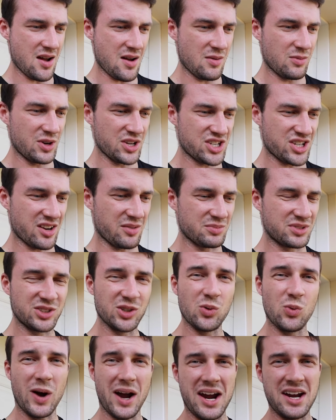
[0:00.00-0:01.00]
which I'm
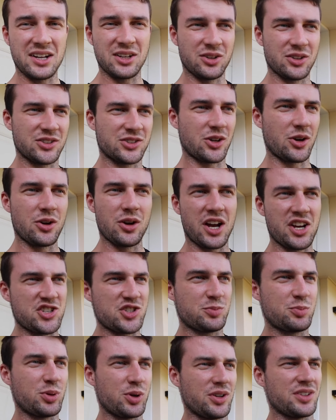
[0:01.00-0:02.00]
still waiting on. So I
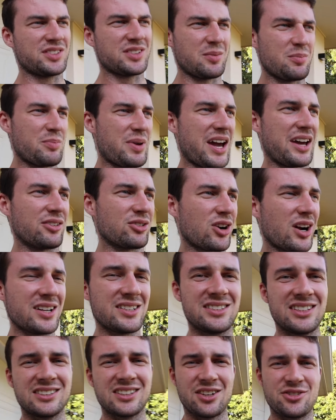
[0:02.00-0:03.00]
just put some Penrite
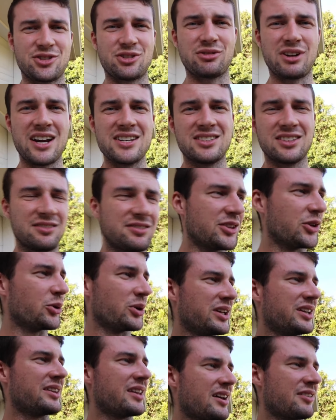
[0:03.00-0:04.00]
600 racing
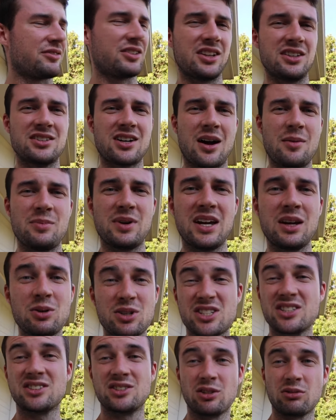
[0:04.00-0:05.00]
fluid in there for the time being,
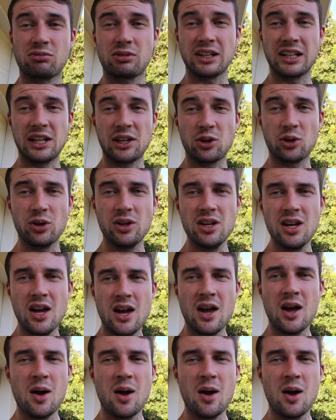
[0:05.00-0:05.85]
which is still really good.